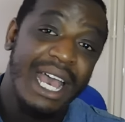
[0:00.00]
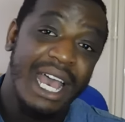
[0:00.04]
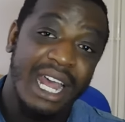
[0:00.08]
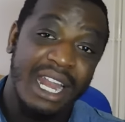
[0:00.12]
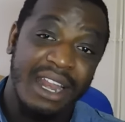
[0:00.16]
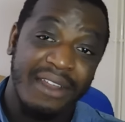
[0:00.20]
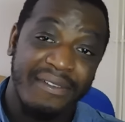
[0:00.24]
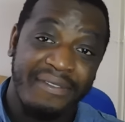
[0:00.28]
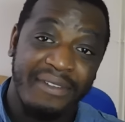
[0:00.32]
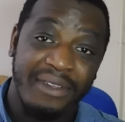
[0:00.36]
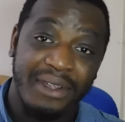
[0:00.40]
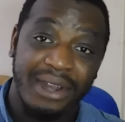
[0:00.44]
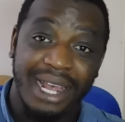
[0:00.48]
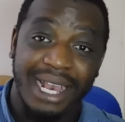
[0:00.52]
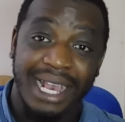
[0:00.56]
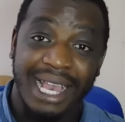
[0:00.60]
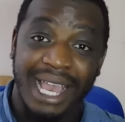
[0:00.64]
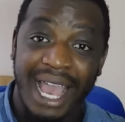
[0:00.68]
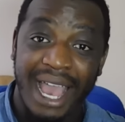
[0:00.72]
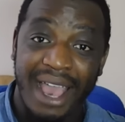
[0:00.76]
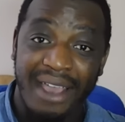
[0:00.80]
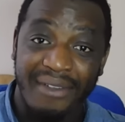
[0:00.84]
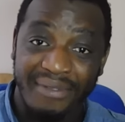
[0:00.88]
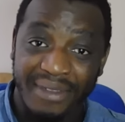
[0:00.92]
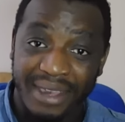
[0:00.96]
And I feel like
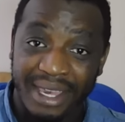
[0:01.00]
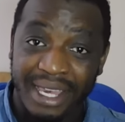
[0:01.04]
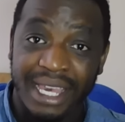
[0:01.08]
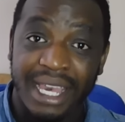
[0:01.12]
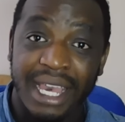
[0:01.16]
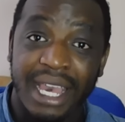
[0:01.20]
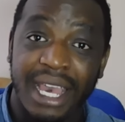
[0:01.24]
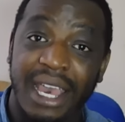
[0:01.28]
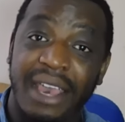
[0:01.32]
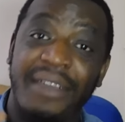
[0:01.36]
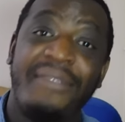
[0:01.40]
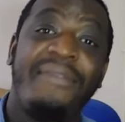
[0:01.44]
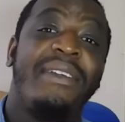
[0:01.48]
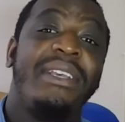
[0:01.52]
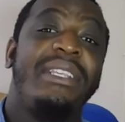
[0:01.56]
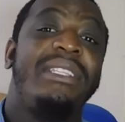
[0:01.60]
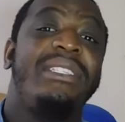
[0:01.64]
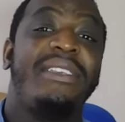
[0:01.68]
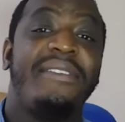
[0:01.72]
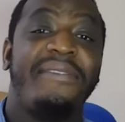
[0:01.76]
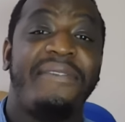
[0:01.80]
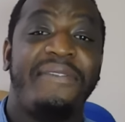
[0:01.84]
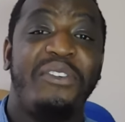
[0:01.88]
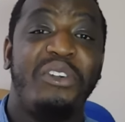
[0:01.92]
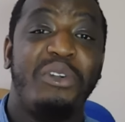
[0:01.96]
having
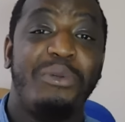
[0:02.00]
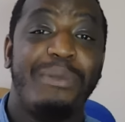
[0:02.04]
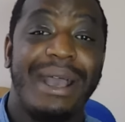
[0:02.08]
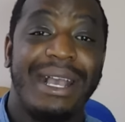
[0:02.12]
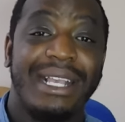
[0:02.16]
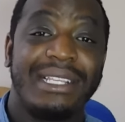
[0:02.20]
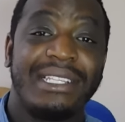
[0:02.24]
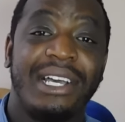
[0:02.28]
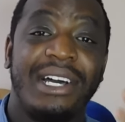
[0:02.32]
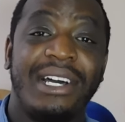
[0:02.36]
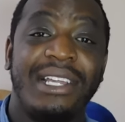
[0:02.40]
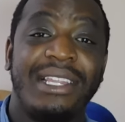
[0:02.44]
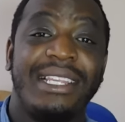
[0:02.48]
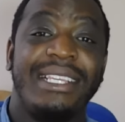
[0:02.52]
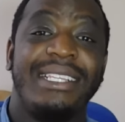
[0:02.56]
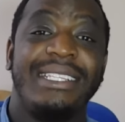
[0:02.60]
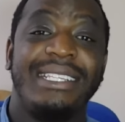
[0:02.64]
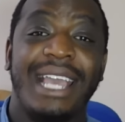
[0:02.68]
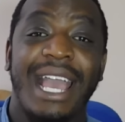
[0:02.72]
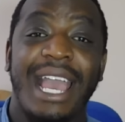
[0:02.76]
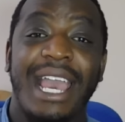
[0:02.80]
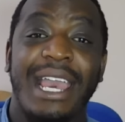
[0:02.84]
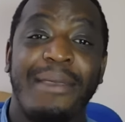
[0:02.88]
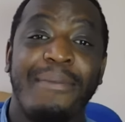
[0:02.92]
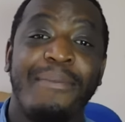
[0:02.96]
offensive fullbacks on this
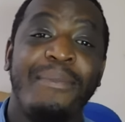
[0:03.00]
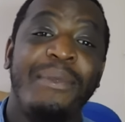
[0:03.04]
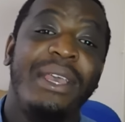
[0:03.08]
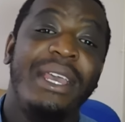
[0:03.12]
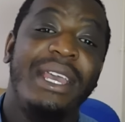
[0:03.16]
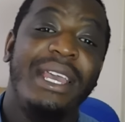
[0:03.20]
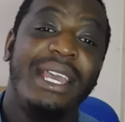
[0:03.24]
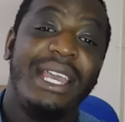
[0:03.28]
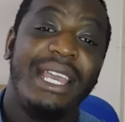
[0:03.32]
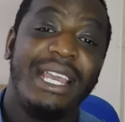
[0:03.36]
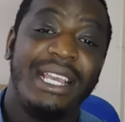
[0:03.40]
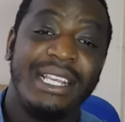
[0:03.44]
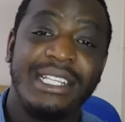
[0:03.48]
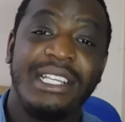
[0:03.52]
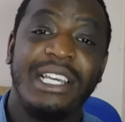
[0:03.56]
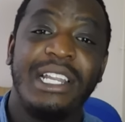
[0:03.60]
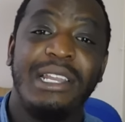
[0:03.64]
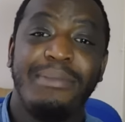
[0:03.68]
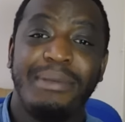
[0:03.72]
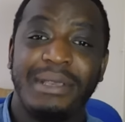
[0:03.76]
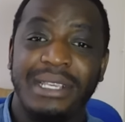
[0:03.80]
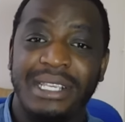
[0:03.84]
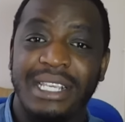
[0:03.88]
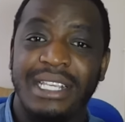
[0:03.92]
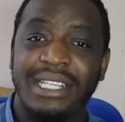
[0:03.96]
game is
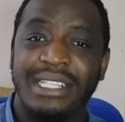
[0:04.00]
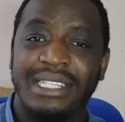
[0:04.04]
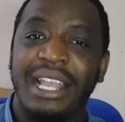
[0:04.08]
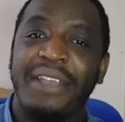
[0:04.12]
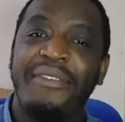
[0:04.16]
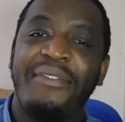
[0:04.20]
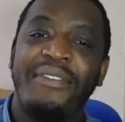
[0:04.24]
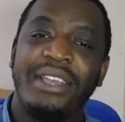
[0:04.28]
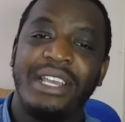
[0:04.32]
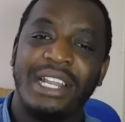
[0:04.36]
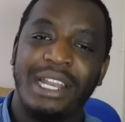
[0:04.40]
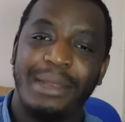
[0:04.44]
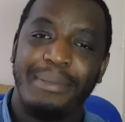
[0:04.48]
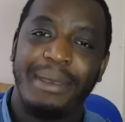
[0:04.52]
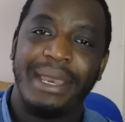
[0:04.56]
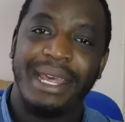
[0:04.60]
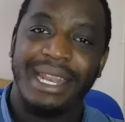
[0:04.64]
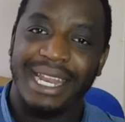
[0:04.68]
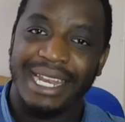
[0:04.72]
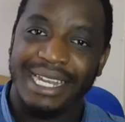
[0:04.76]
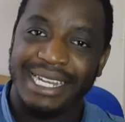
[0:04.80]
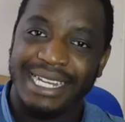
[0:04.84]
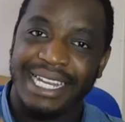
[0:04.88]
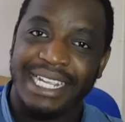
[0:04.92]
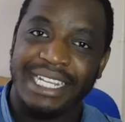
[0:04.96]
definitely going to be
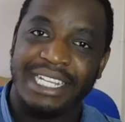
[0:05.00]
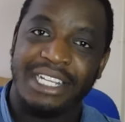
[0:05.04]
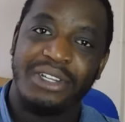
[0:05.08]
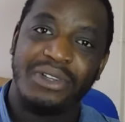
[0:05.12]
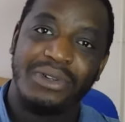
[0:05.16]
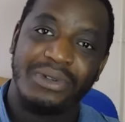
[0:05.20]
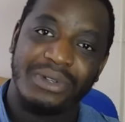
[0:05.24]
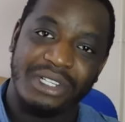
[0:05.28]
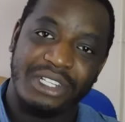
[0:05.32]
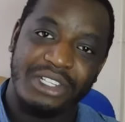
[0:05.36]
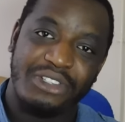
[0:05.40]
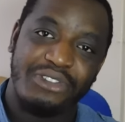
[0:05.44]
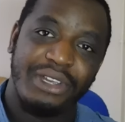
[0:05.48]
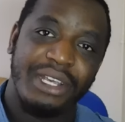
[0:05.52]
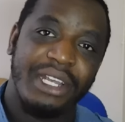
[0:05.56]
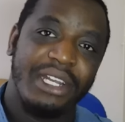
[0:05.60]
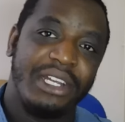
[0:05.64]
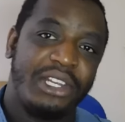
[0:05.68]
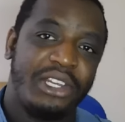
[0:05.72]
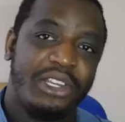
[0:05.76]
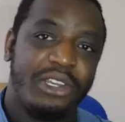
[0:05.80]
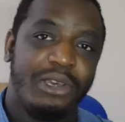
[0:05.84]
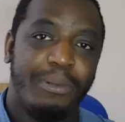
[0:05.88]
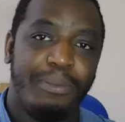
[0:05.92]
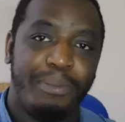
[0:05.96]
an additional string
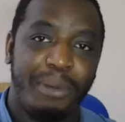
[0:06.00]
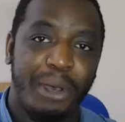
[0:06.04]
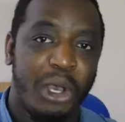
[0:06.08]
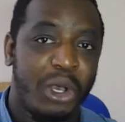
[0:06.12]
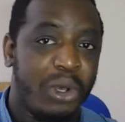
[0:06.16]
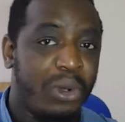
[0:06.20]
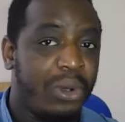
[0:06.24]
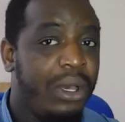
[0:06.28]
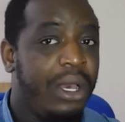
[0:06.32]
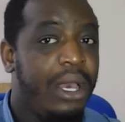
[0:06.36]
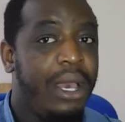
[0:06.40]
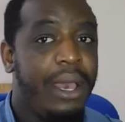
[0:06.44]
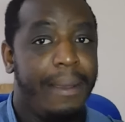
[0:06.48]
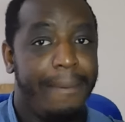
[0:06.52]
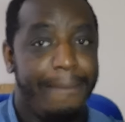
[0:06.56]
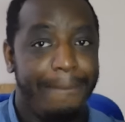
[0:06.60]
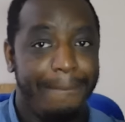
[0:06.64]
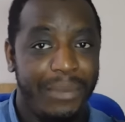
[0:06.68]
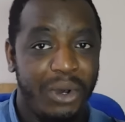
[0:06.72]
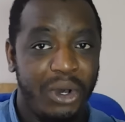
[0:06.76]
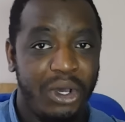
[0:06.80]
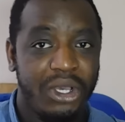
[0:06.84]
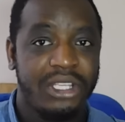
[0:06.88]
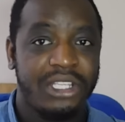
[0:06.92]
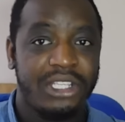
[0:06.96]
to your bow,
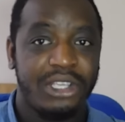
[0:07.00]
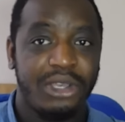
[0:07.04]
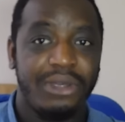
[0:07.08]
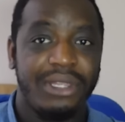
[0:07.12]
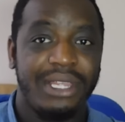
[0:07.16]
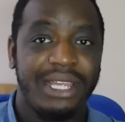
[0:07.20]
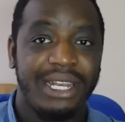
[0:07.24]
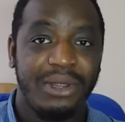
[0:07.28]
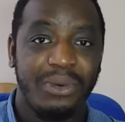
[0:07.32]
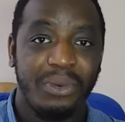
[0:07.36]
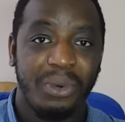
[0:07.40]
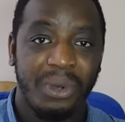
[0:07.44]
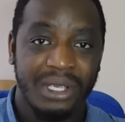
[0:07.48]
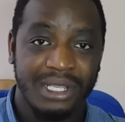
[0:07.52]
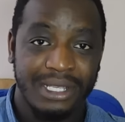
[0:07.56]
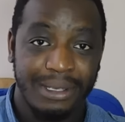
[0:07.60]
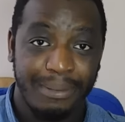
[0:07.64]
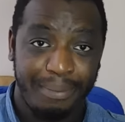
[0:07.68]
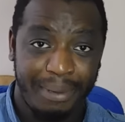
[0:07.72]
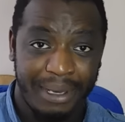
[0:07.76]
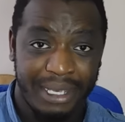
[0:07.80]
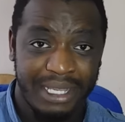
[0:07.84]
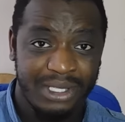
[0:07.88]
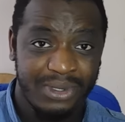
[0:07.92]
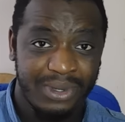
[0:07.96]
more so than it was on
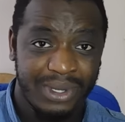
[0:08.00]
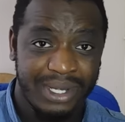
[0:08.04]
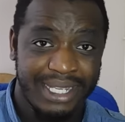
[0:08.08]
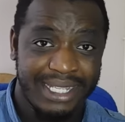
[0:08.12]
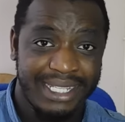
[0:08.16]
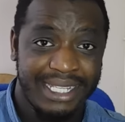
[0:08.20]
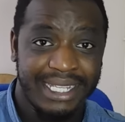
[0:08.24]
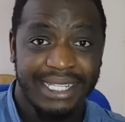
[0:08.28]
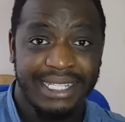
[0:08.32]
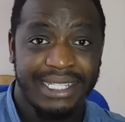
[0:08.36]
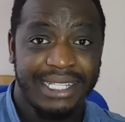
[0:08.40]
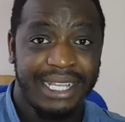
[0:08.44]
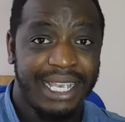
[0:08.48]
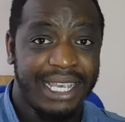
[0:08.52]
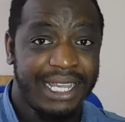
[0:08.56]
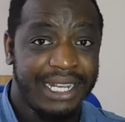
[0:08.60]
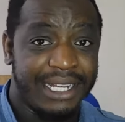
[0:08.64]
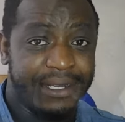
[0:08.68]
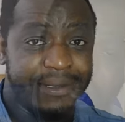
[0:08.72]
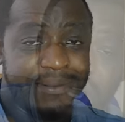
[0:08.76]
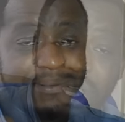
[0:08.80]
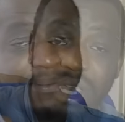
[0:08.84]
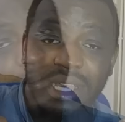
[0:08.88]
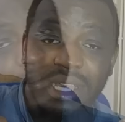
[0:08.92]
PES 2016.